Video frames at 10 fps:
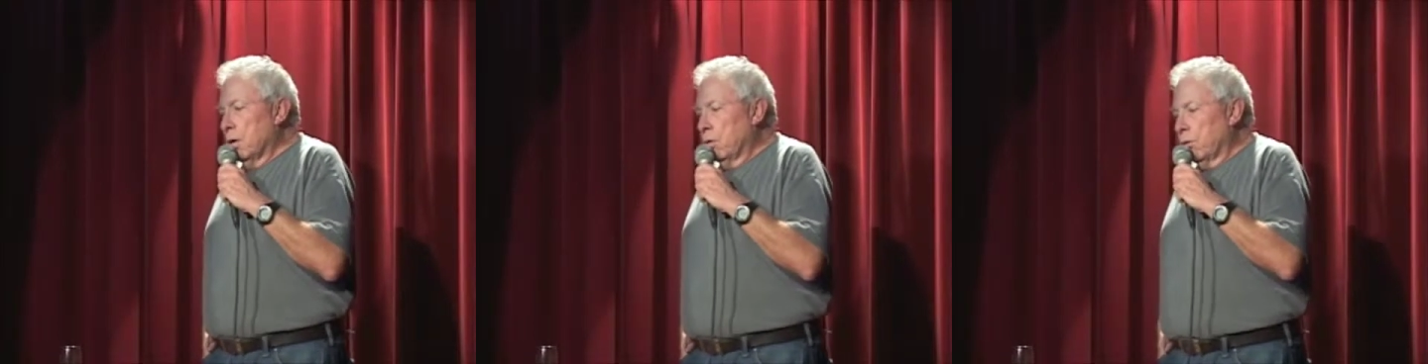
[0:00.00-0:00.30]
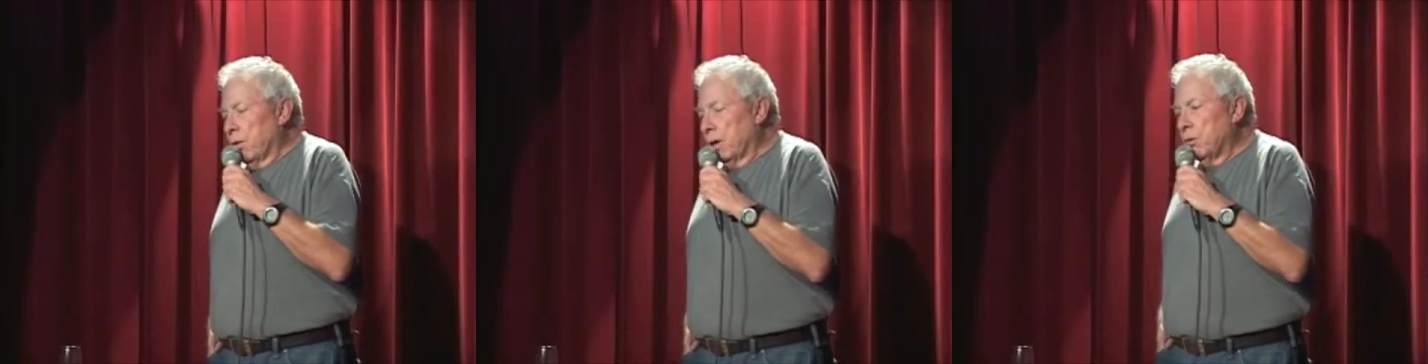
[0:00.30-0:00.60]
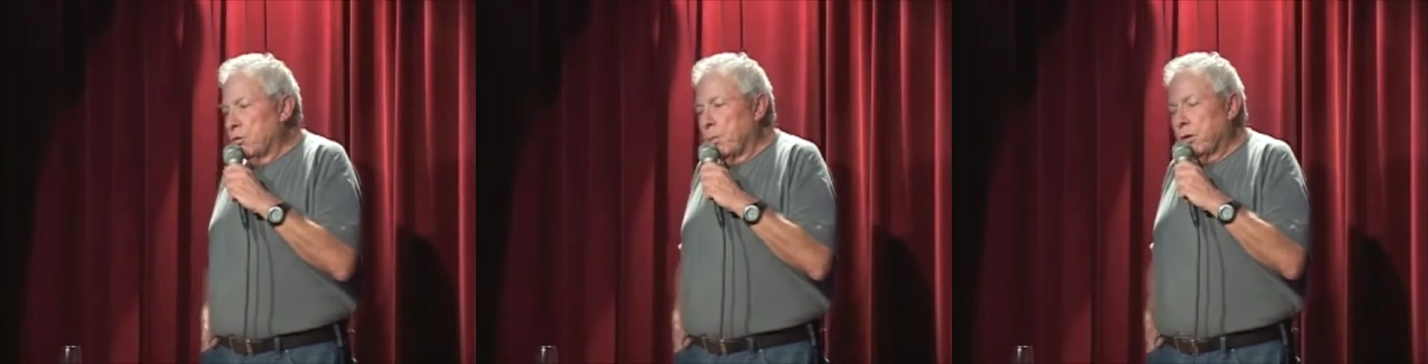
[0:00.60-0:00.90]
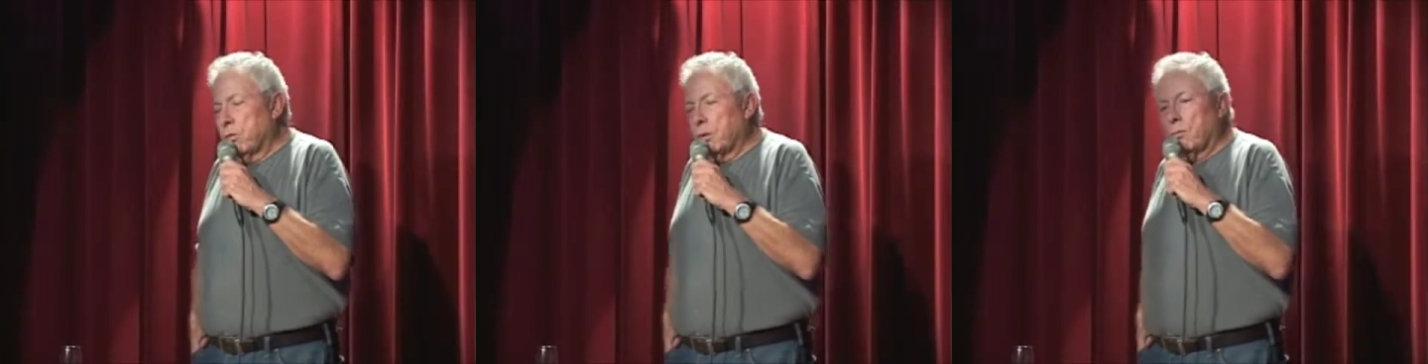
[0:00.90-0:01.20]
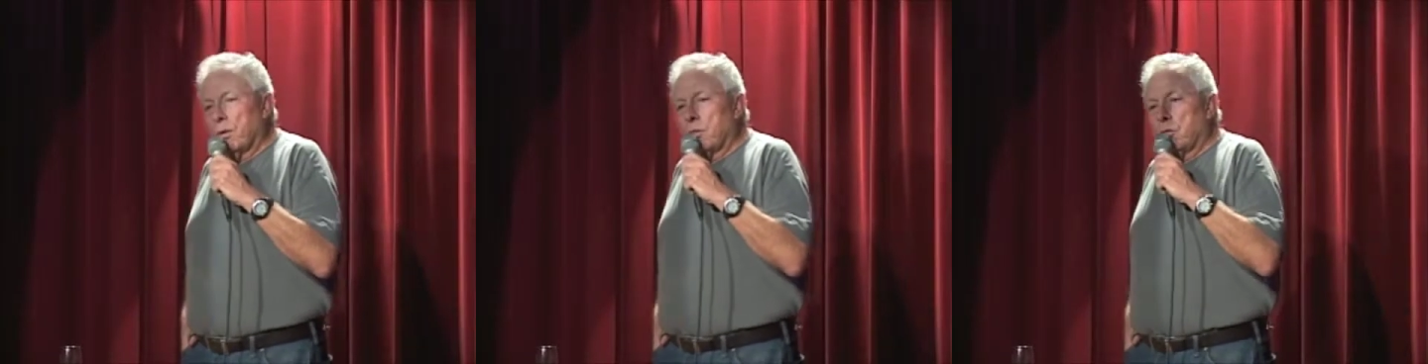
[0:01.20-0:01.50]
So finally she picks up the
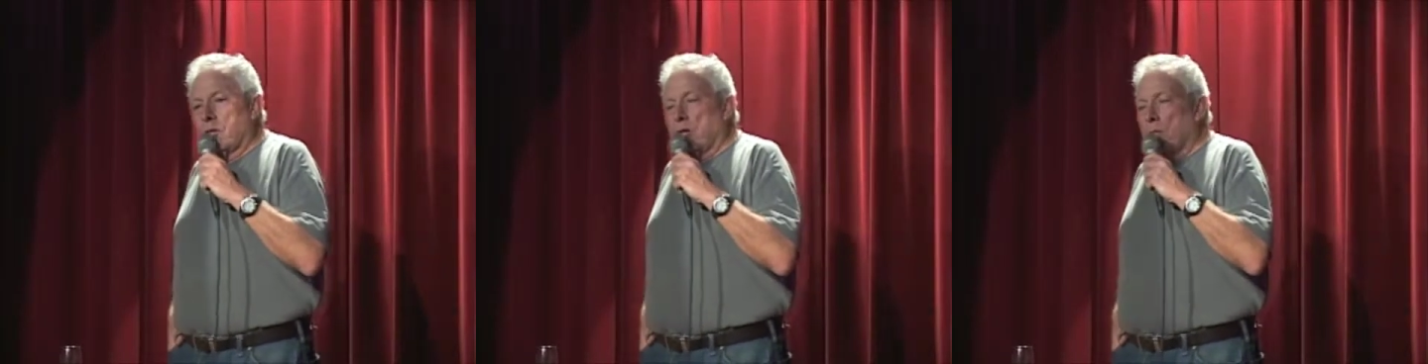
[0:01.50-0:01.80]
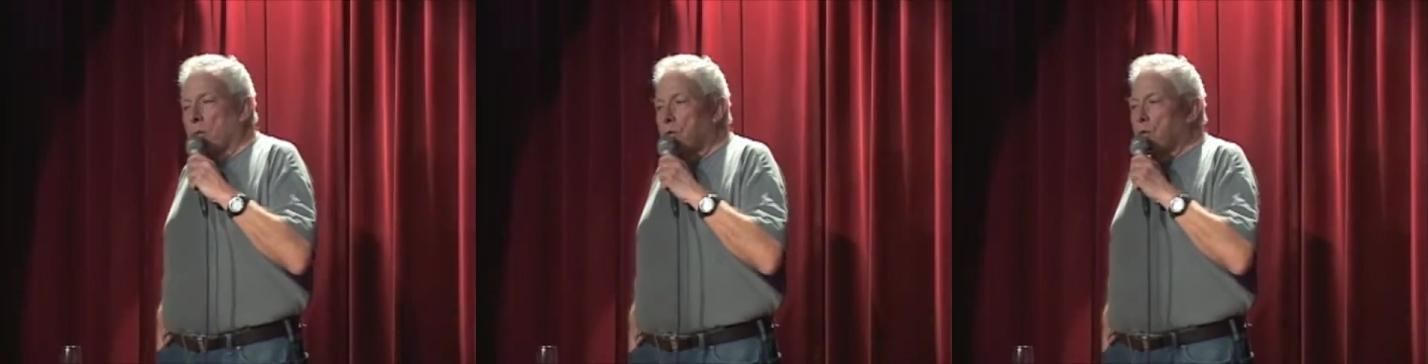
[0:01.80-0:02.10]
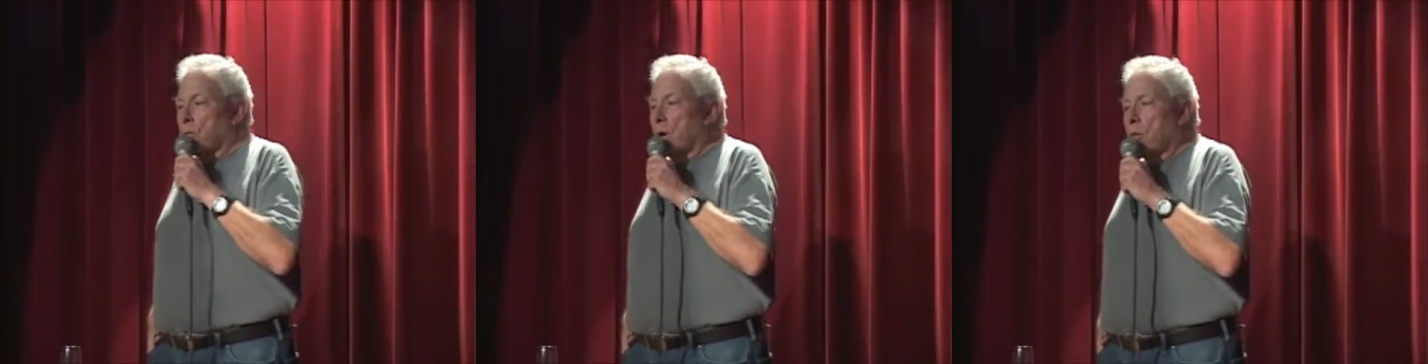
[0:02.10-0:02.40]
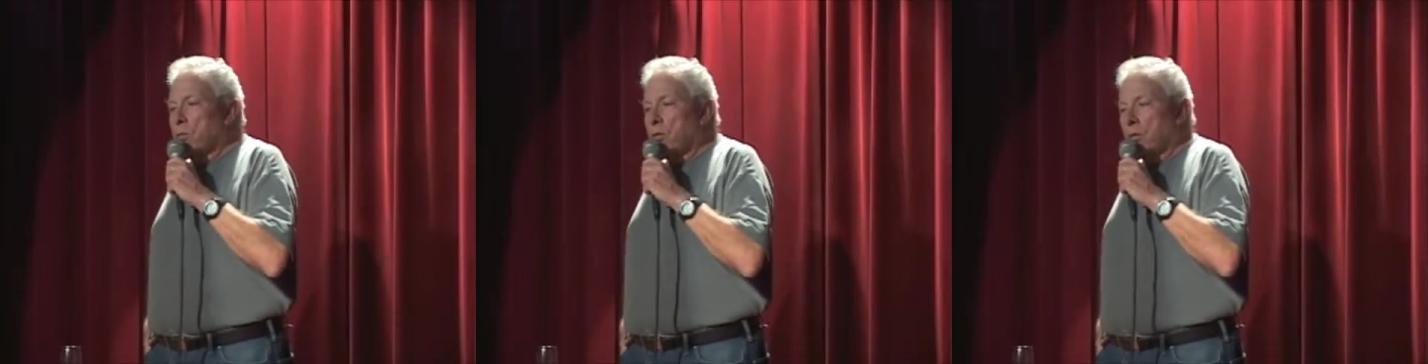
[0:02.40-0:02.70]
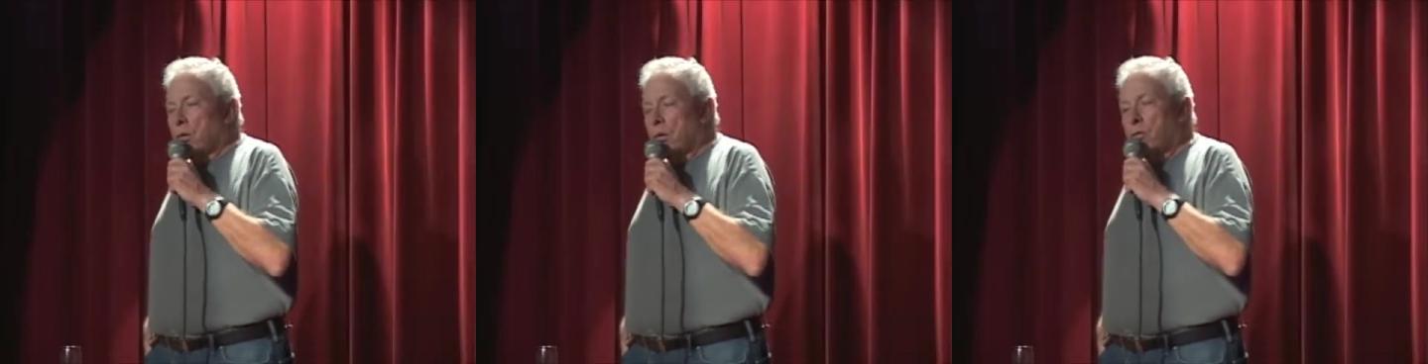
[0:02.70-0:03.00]
phone and she says to me, "What's your problem,
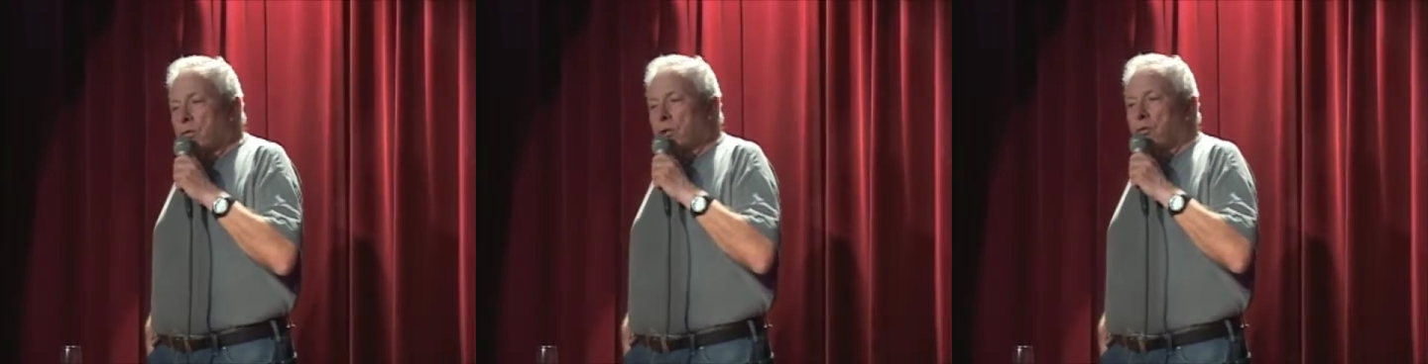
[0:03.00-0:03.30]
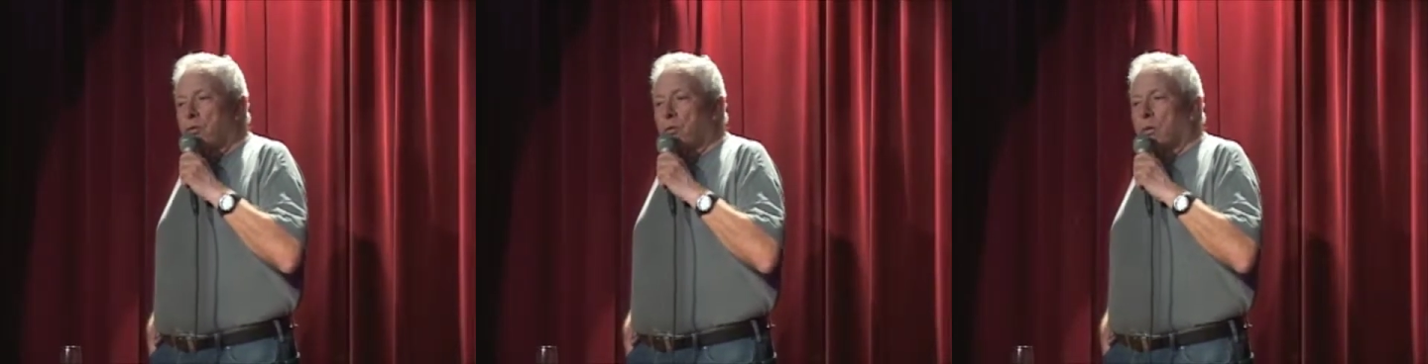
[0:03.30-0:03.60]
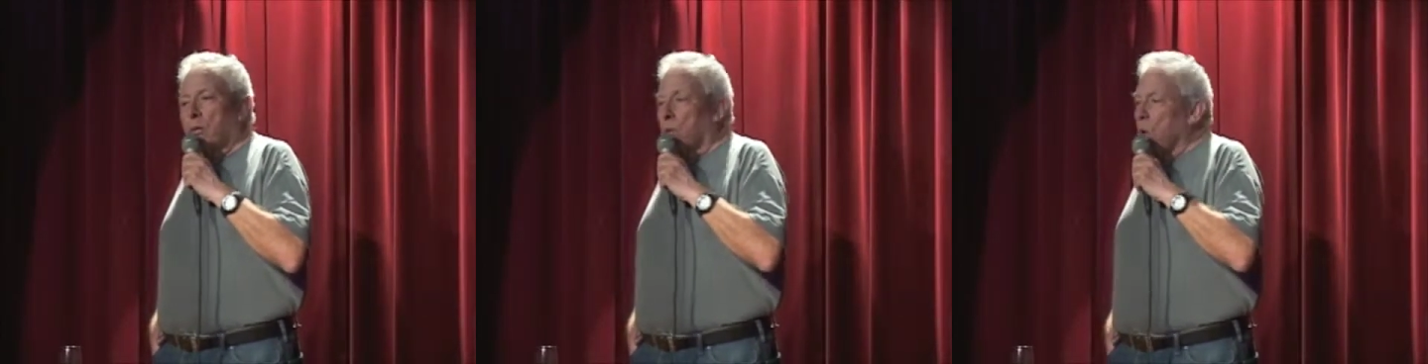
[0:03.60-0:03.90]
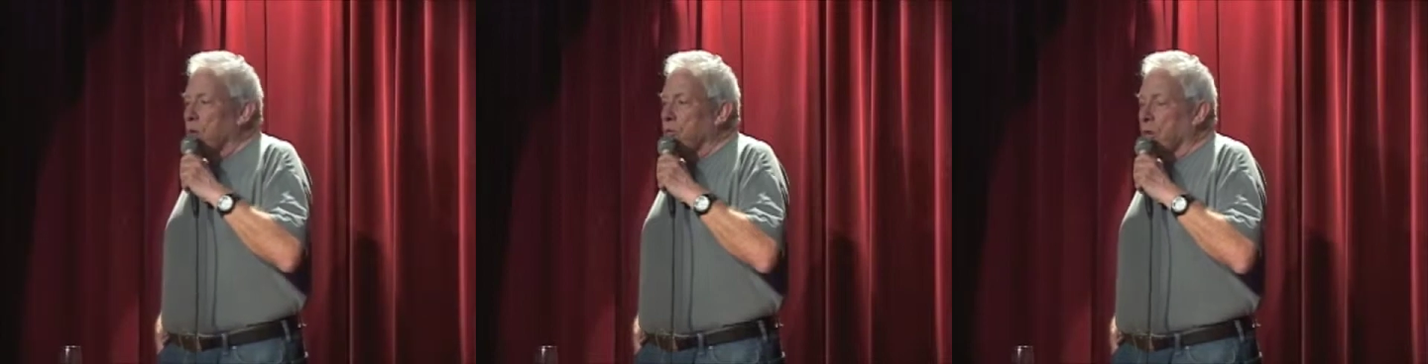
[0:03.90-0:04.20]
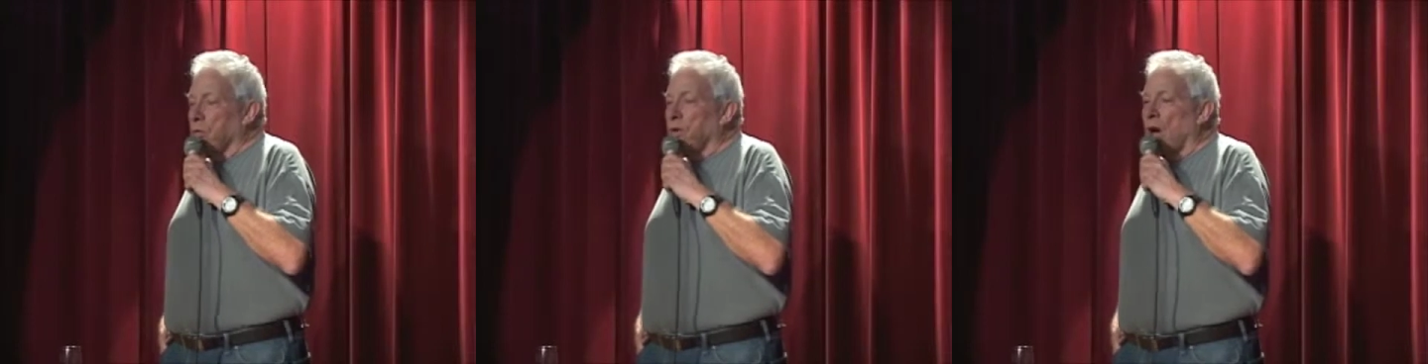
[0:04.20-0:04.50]
sir?" I said, "It's sort of a
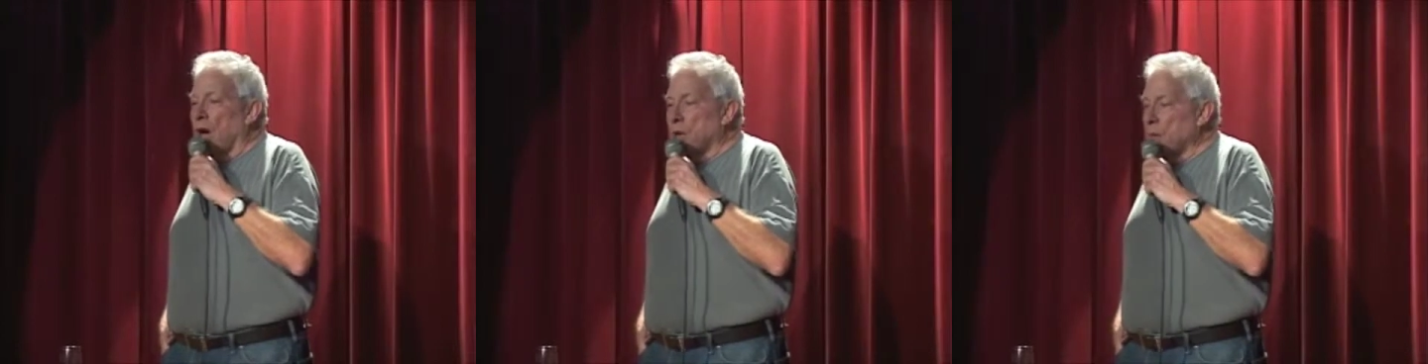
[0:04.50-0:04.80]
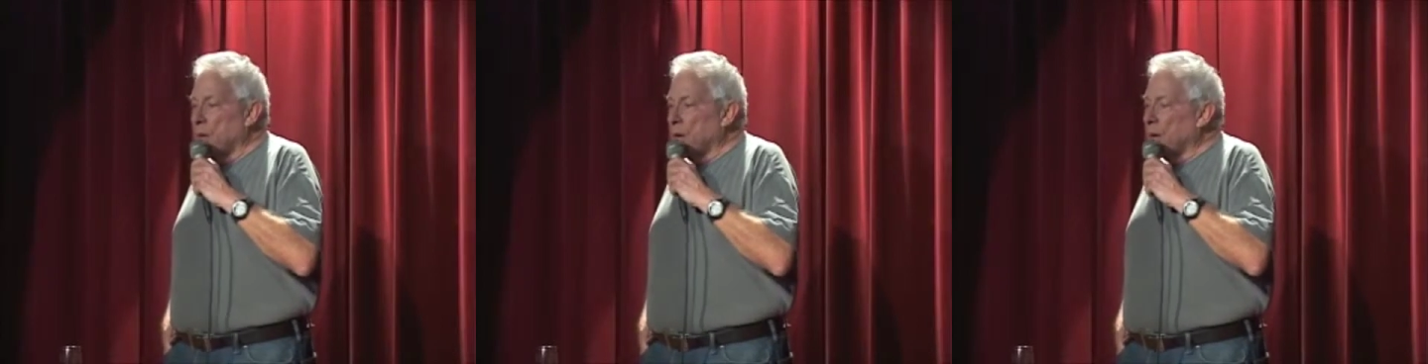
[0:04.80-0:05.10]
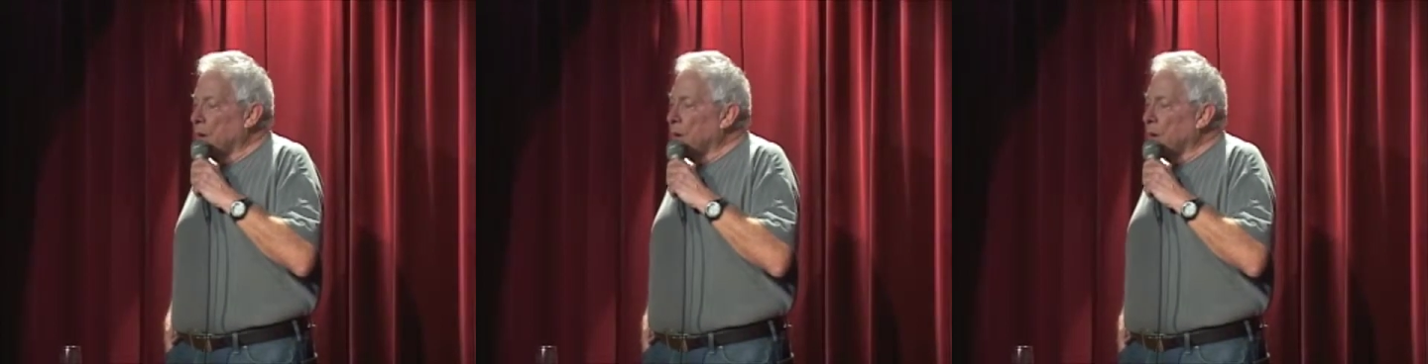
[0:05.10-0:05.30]
question of timing.